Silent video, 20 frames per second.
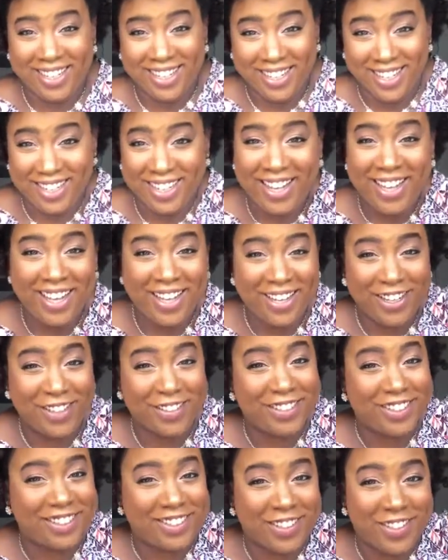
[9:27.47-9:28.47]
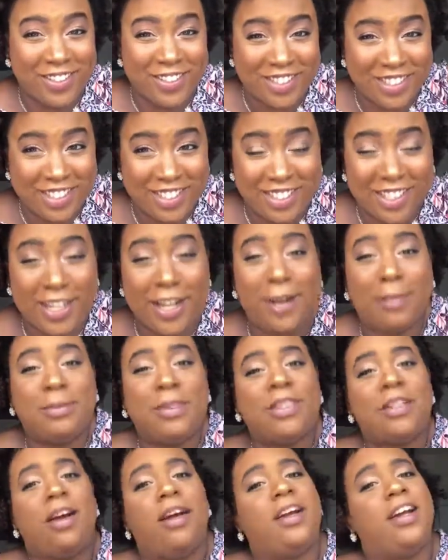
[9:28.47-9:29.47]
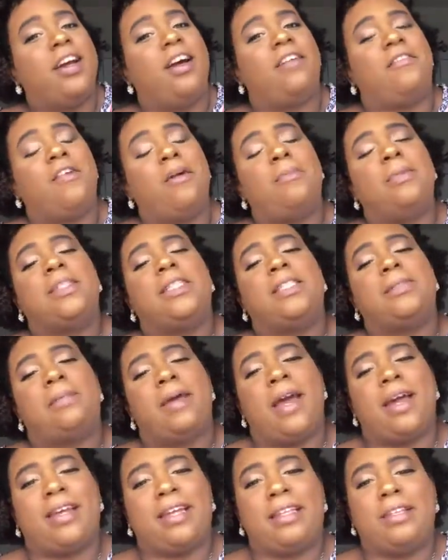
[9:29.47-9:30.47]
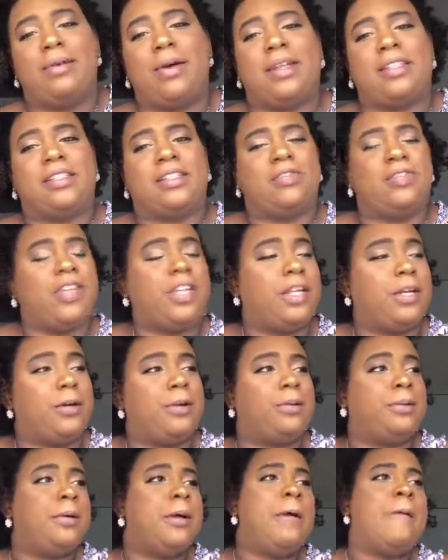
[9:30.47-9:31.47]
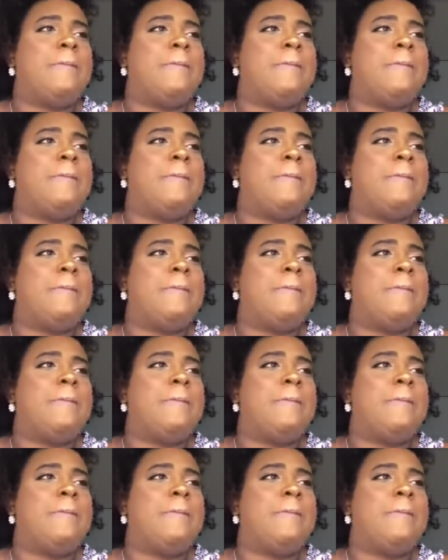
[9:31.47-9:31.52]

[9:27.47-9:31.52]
It was so good. And I'm sorry, y'all, if I've been smacking throughout this video.